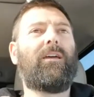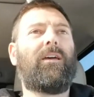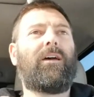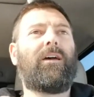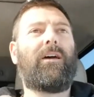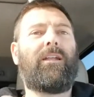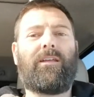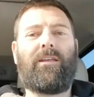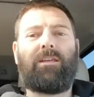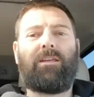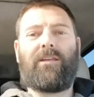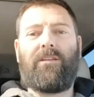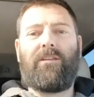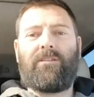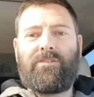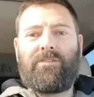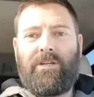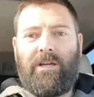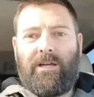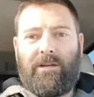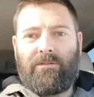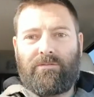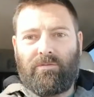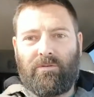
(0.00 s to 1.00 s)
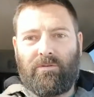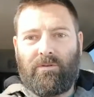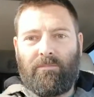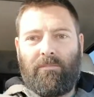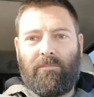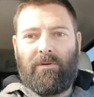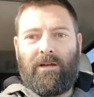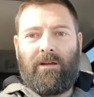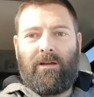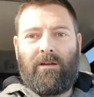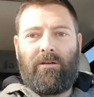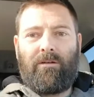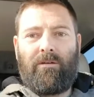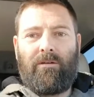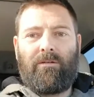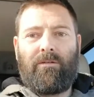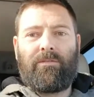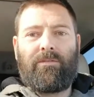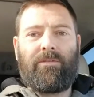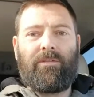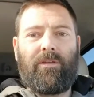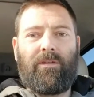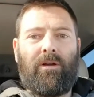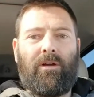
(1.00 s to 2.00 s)
How do you get your jobs? Word of
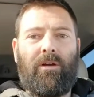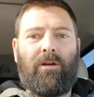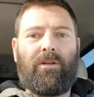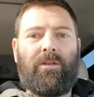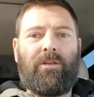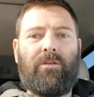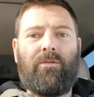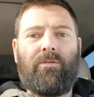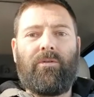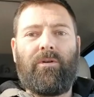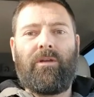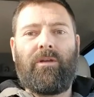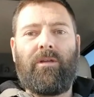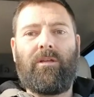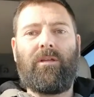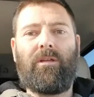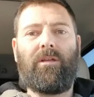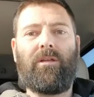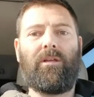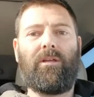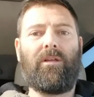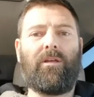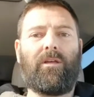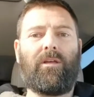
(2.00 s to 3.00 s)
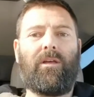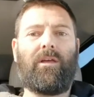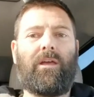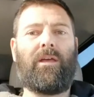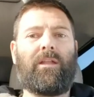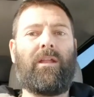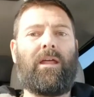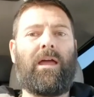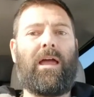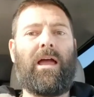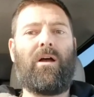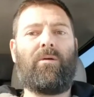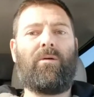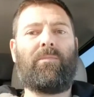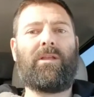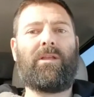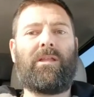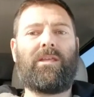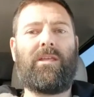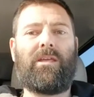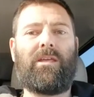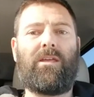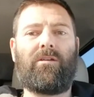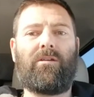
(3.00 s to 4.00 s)
mouth. Are you? And how
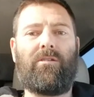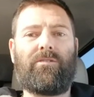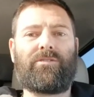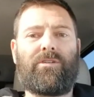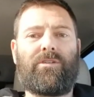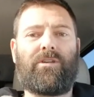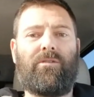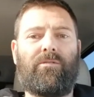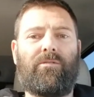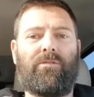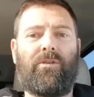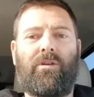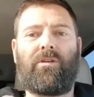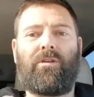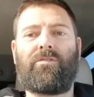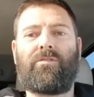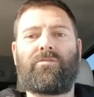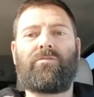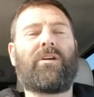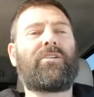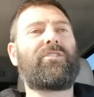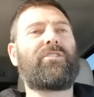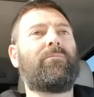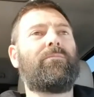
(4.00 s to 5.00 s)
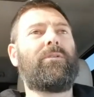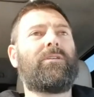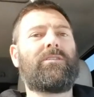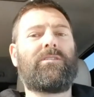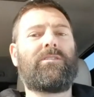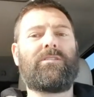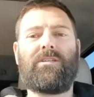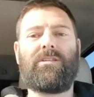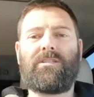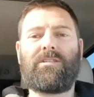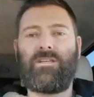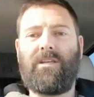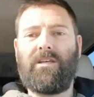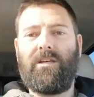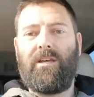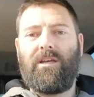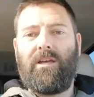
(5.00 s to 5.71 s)
many years are you in the construction business?